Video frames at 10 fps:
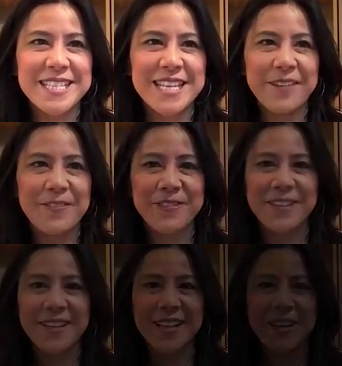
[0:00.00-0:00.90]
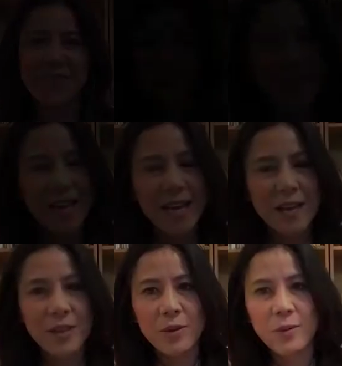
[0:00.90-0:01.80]
definitely
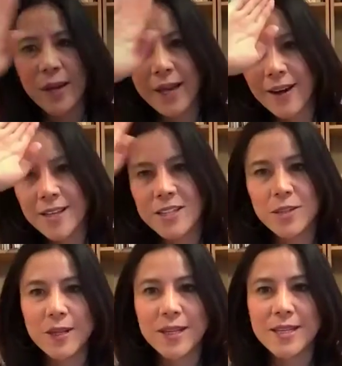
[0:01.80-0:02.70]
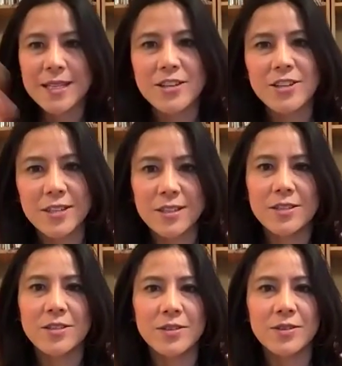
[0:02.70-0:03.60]
and the way i do it is actually
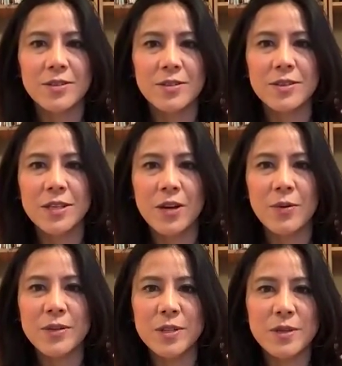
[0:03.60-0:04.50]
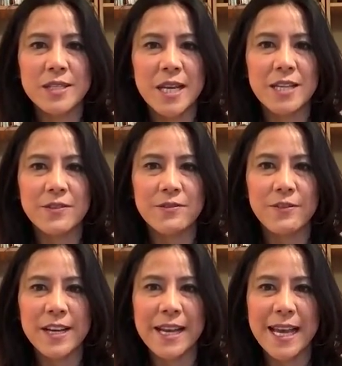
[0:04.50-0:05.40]
to go into a state of
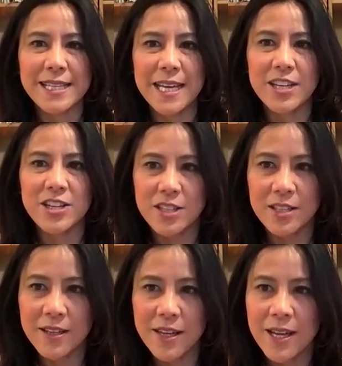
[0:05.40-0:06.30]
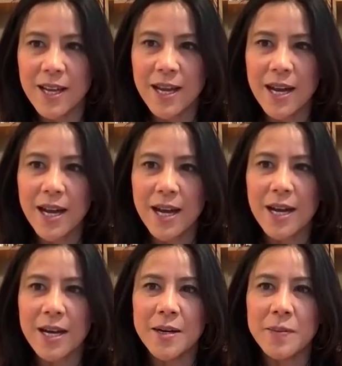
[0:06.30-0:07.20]
relaxation
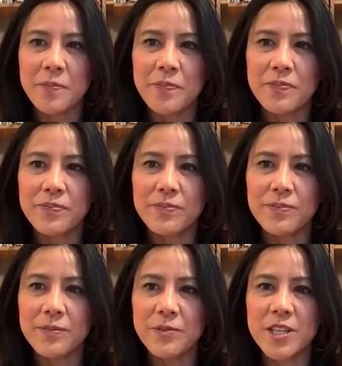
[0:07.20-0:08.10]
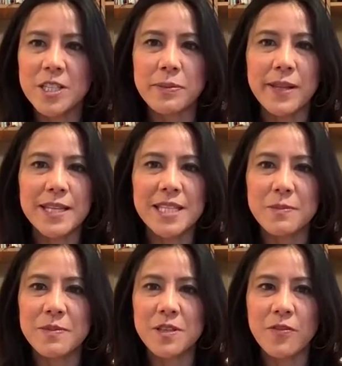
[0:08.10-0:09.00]
um, just play
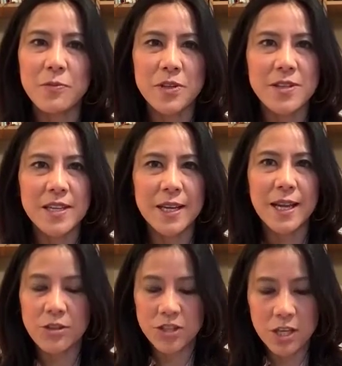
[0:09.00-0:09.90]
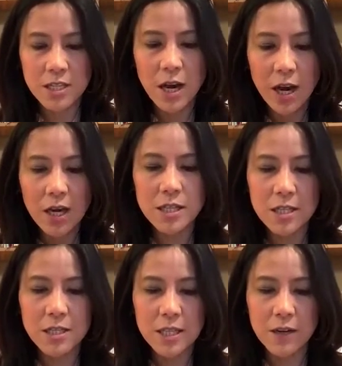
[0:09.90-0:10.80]
some soft music and just
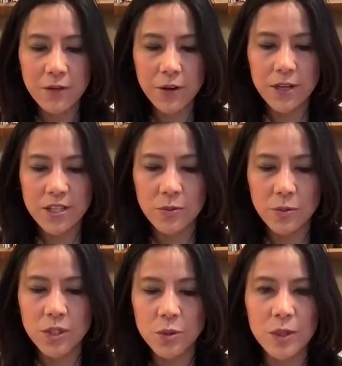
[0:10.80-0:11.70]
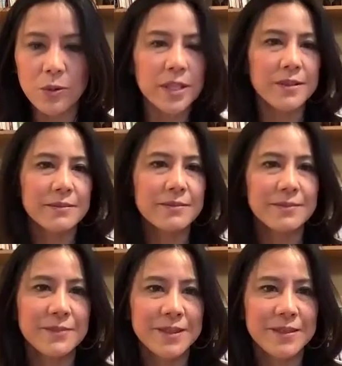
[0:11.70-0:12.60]
ask yourself the question what do i want
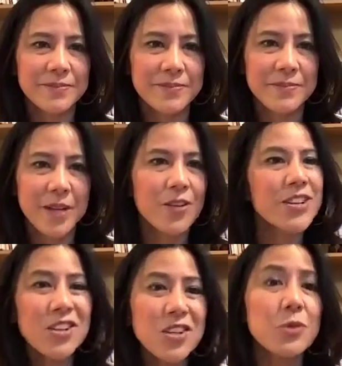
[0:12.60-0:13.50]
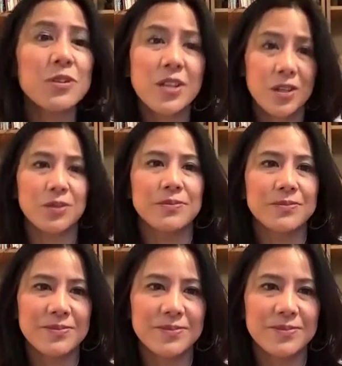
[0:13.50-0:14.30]
only you will know